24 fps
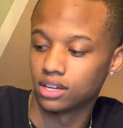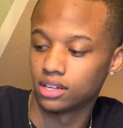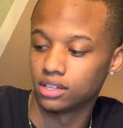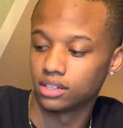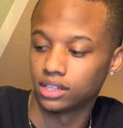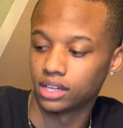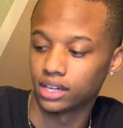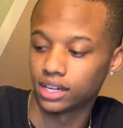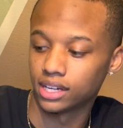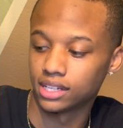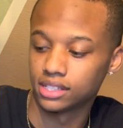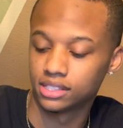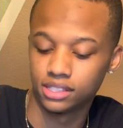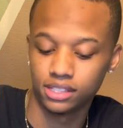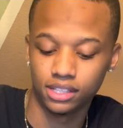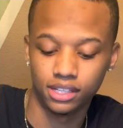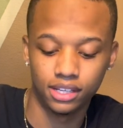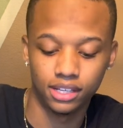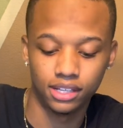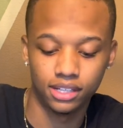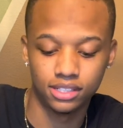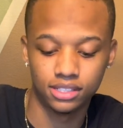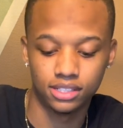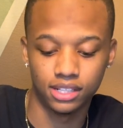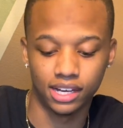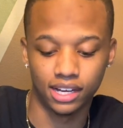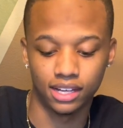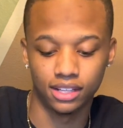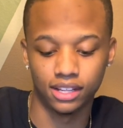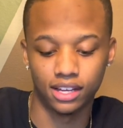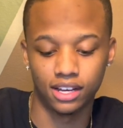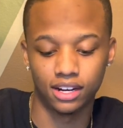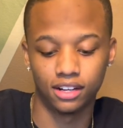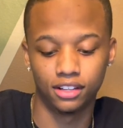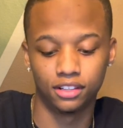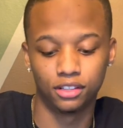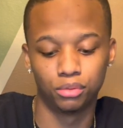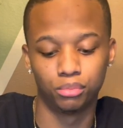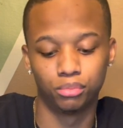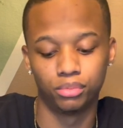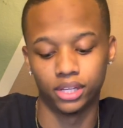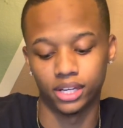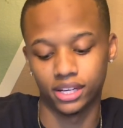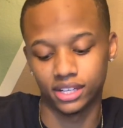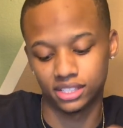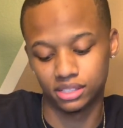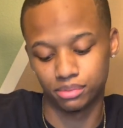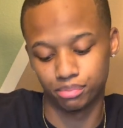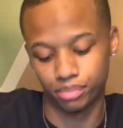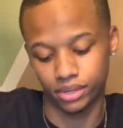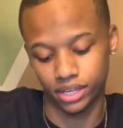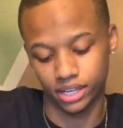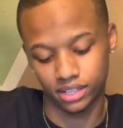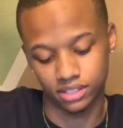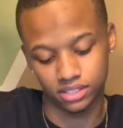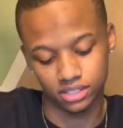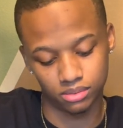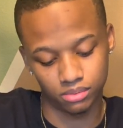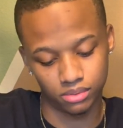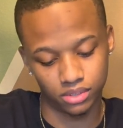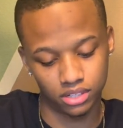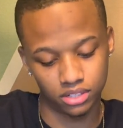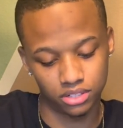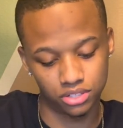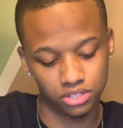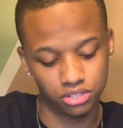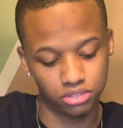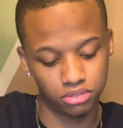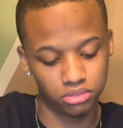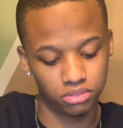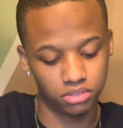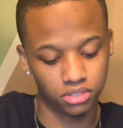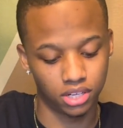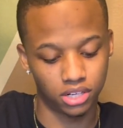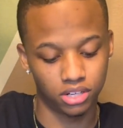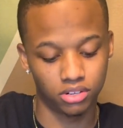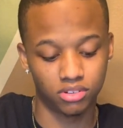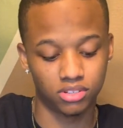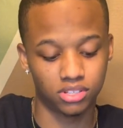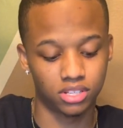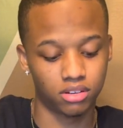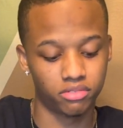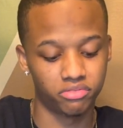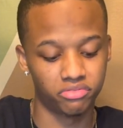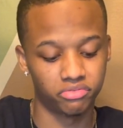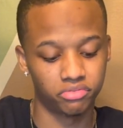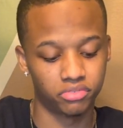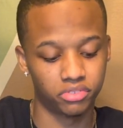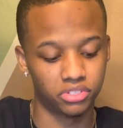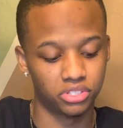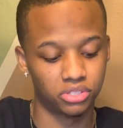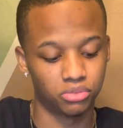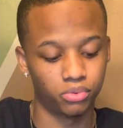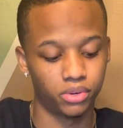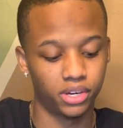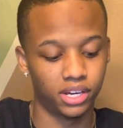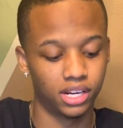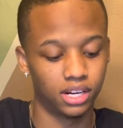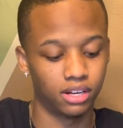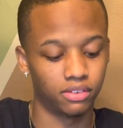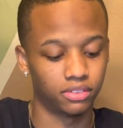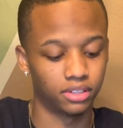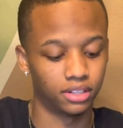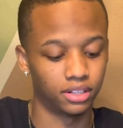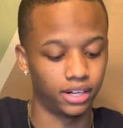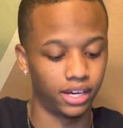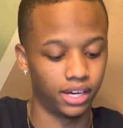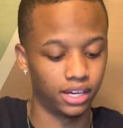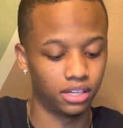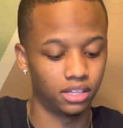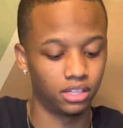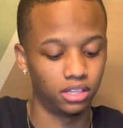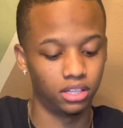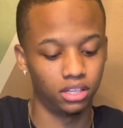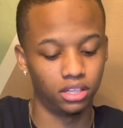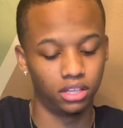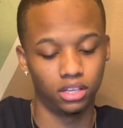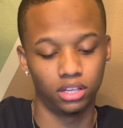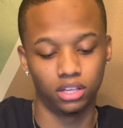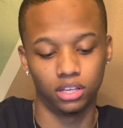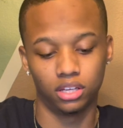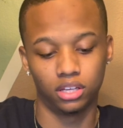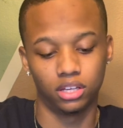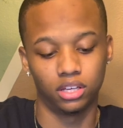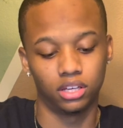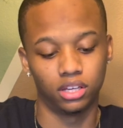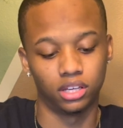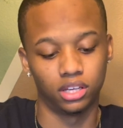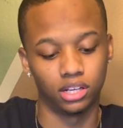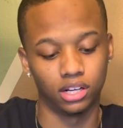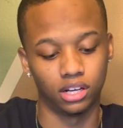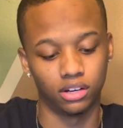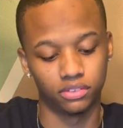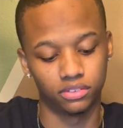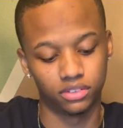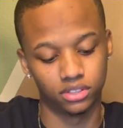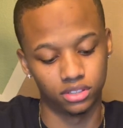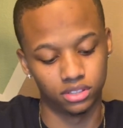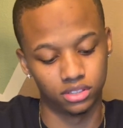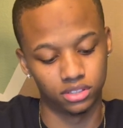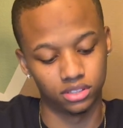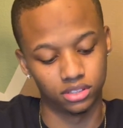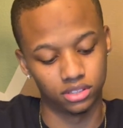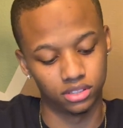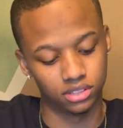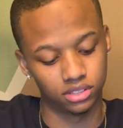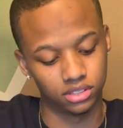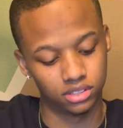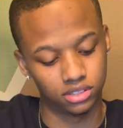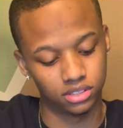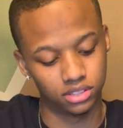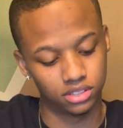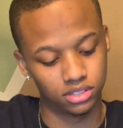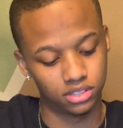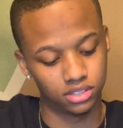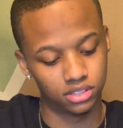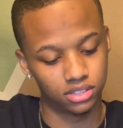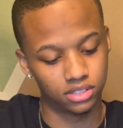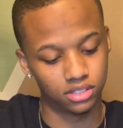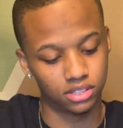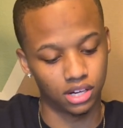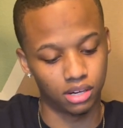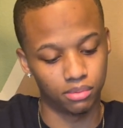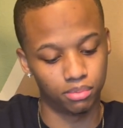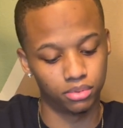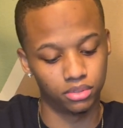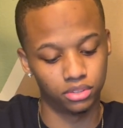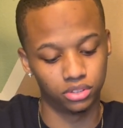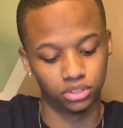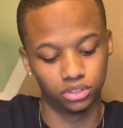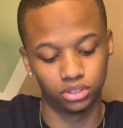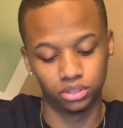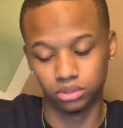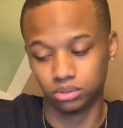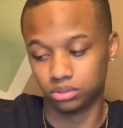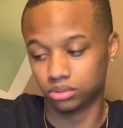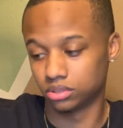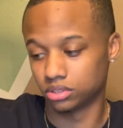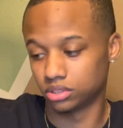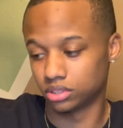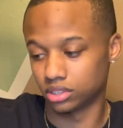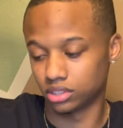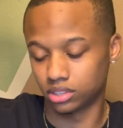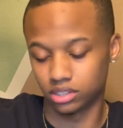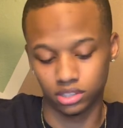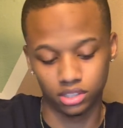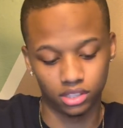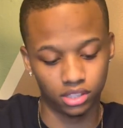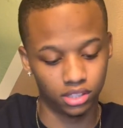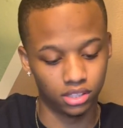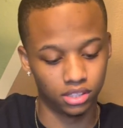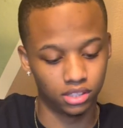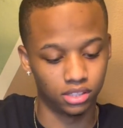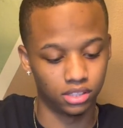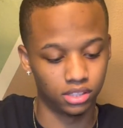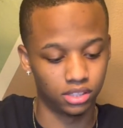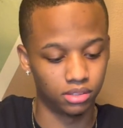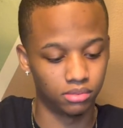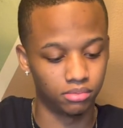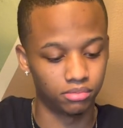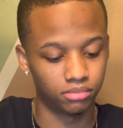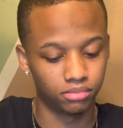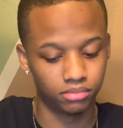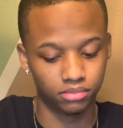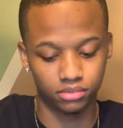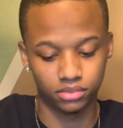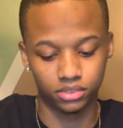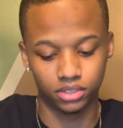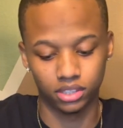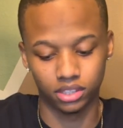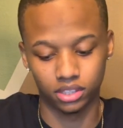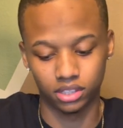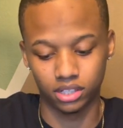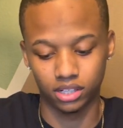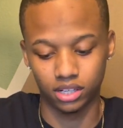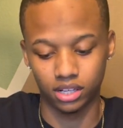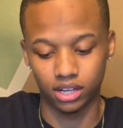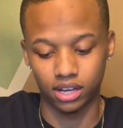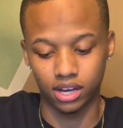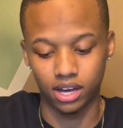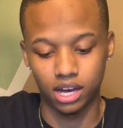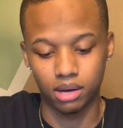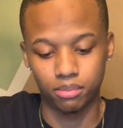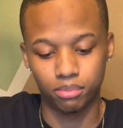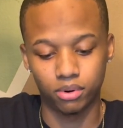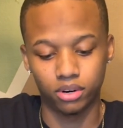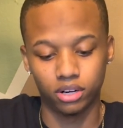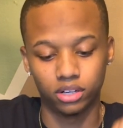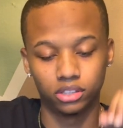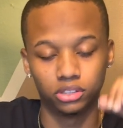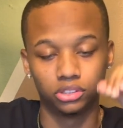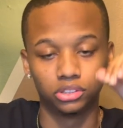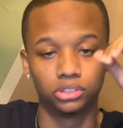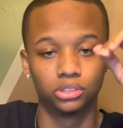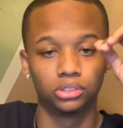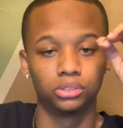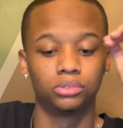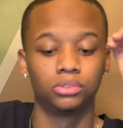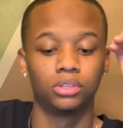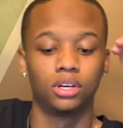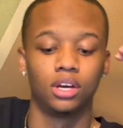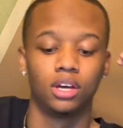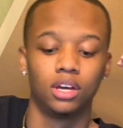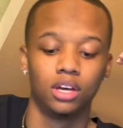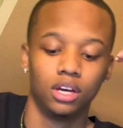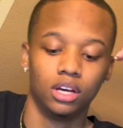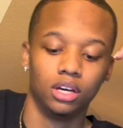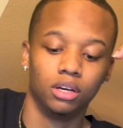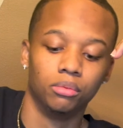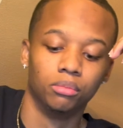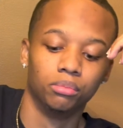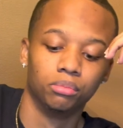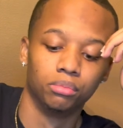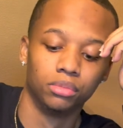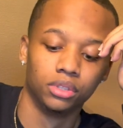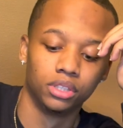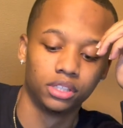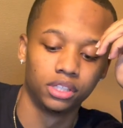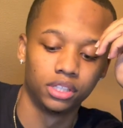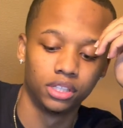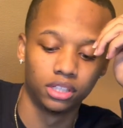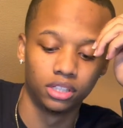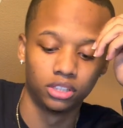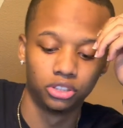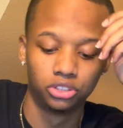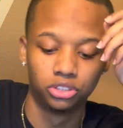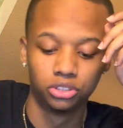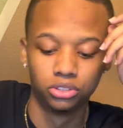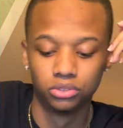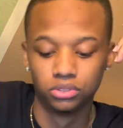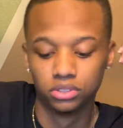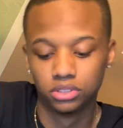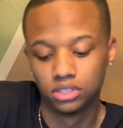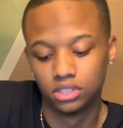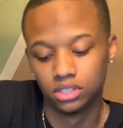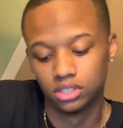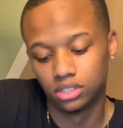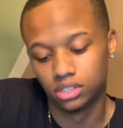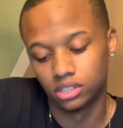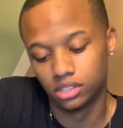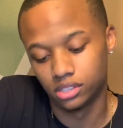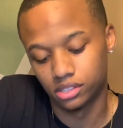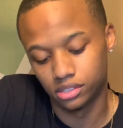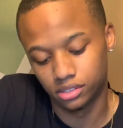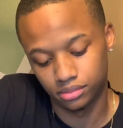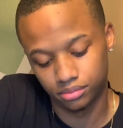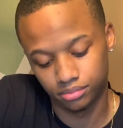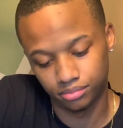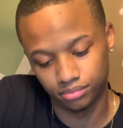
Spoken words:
Like I said, it's like a lot of little black specks around the shoe. I know this coming from the suede off the Nike and off the top of the shoe and yeah, in the high part of the shoe. But yeah, the shoe is done.